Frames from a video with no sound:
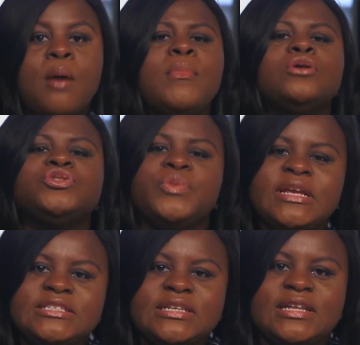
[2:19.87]
Most
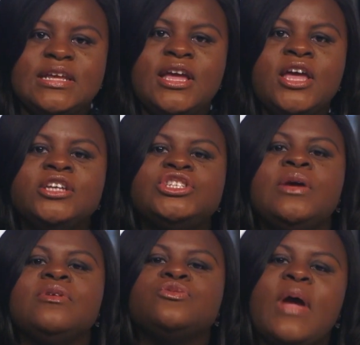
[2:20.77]
recently,
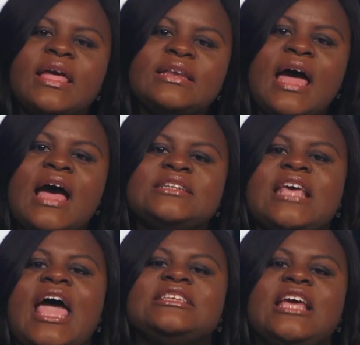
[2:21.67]
she was recognized
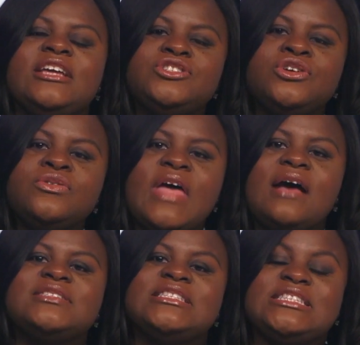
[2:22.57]
as a
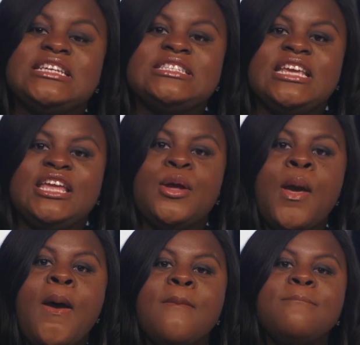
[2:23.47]
2016
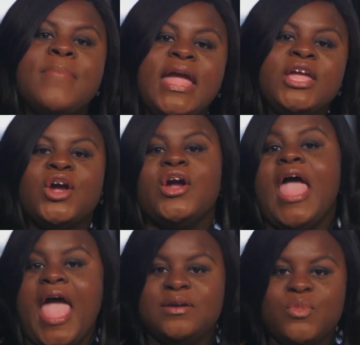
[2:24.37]
Maker
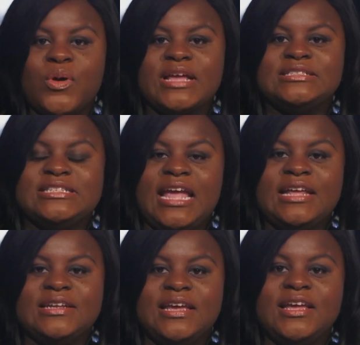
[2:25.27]
at Morgan
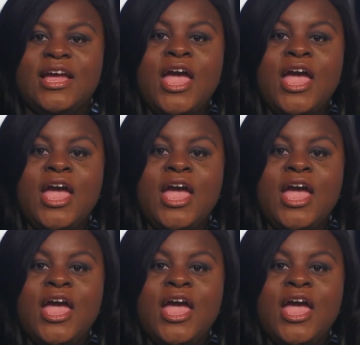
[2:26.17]
Stanley,